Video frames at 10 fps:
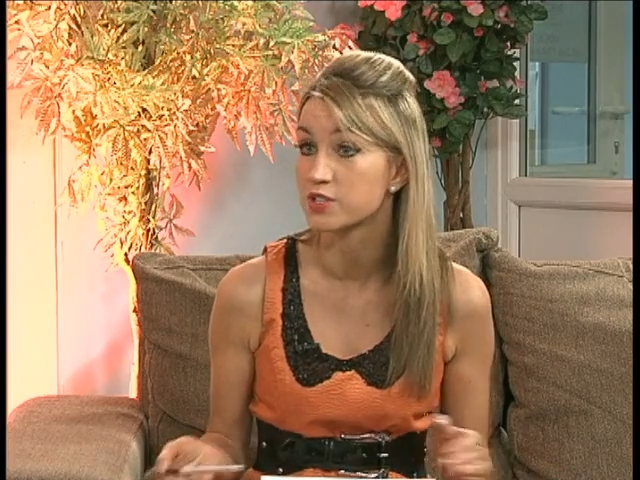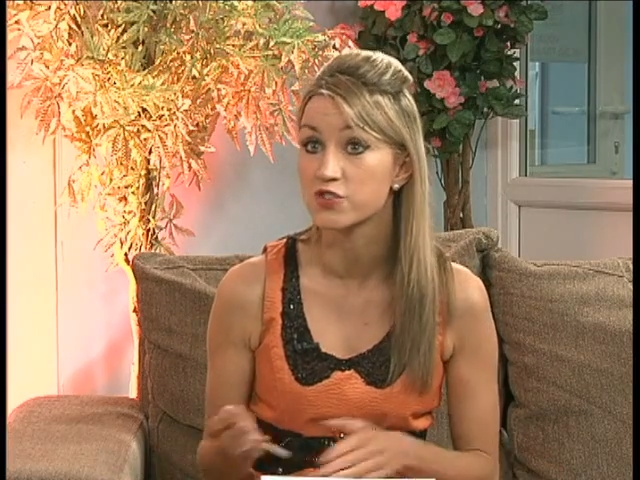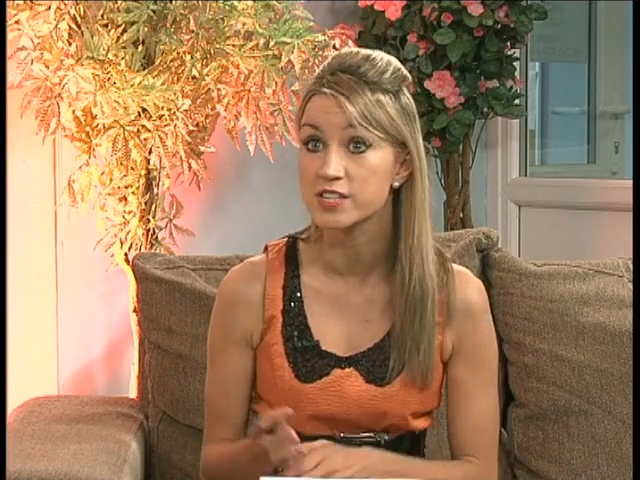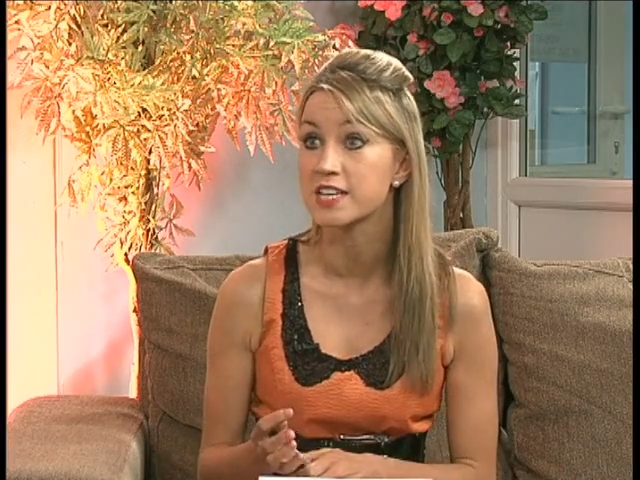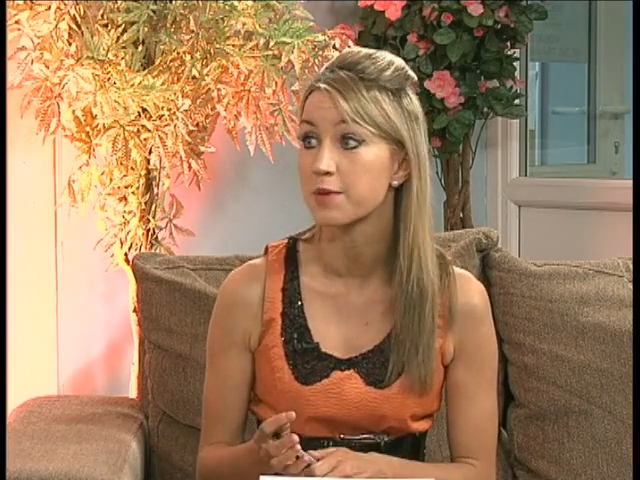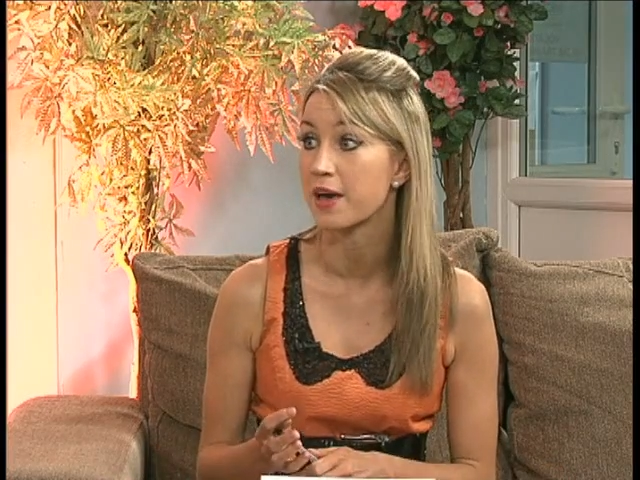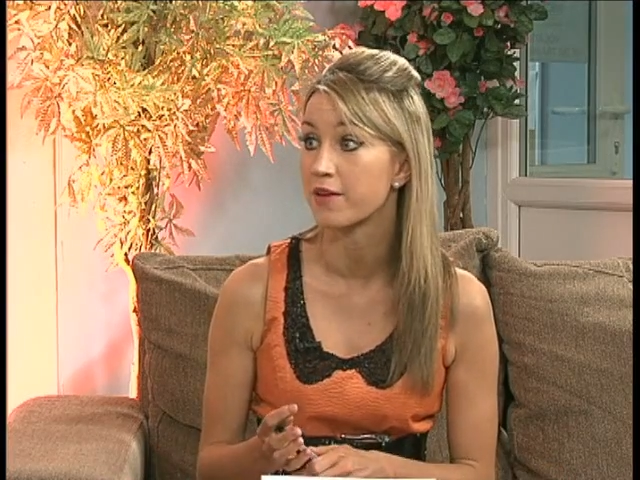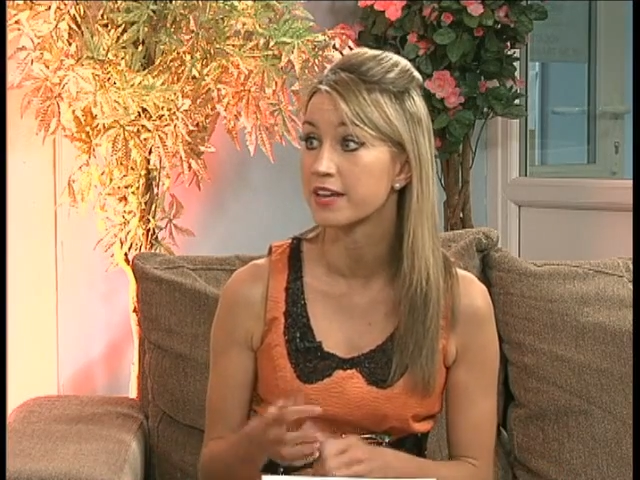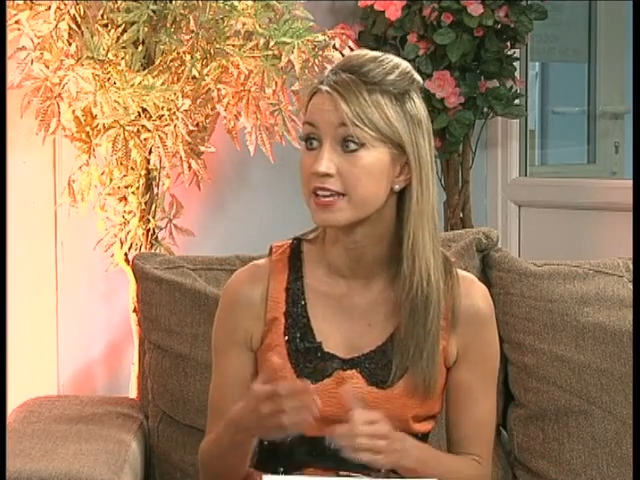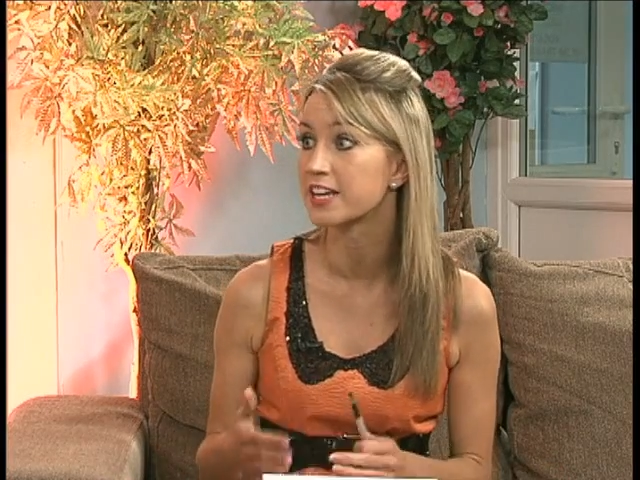and stressing
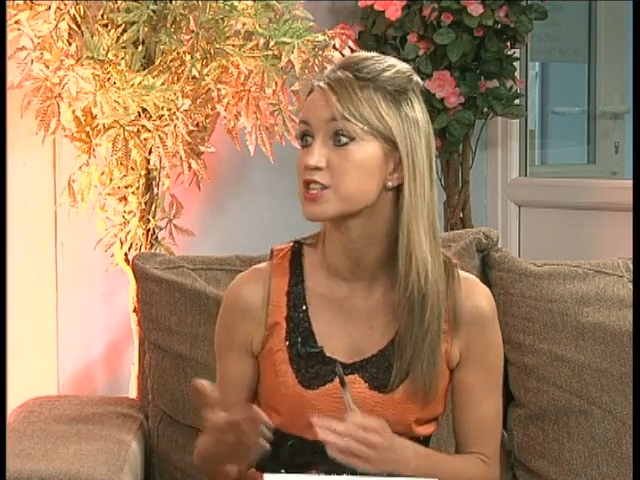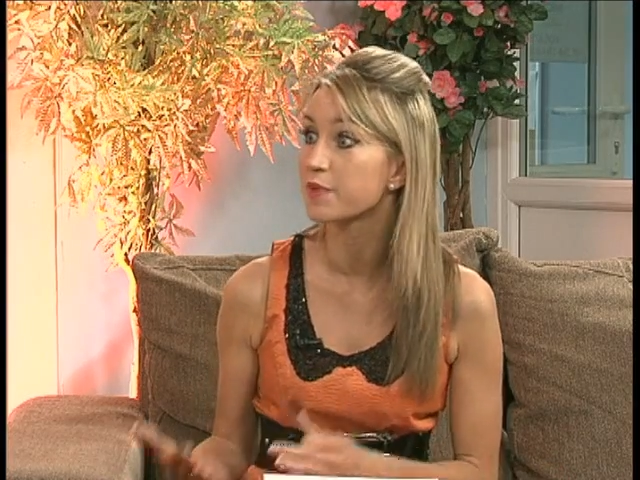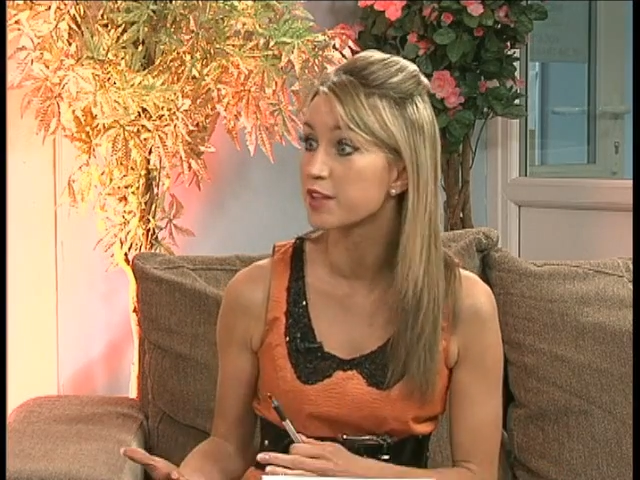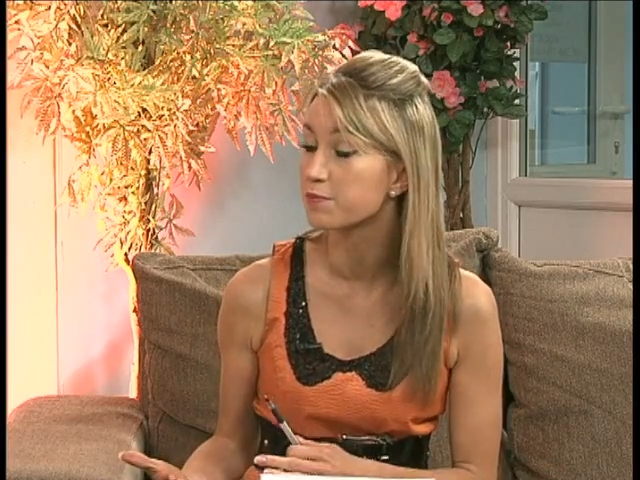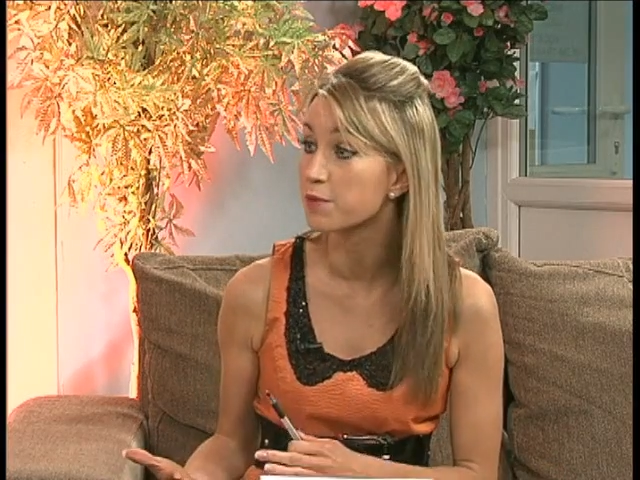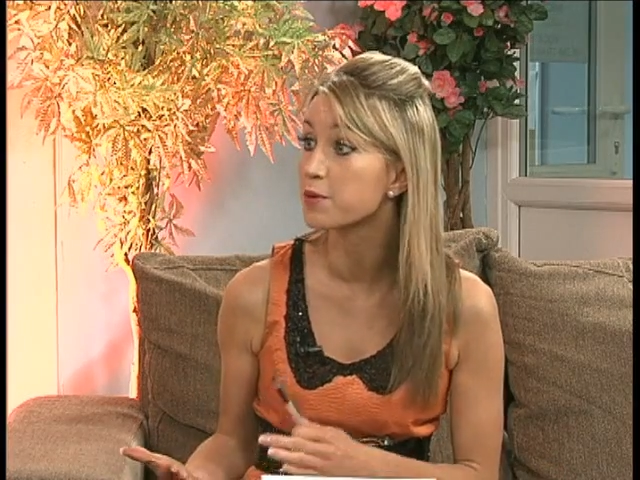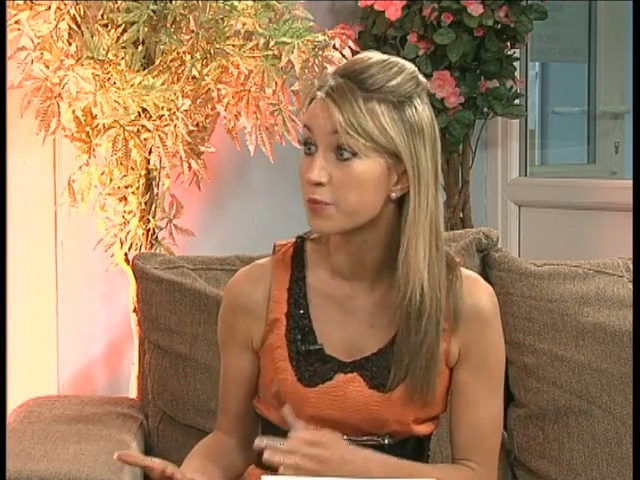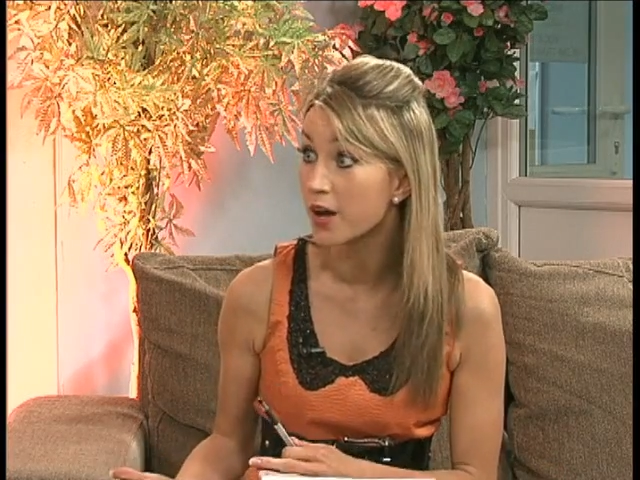about it can actually make the problem worse.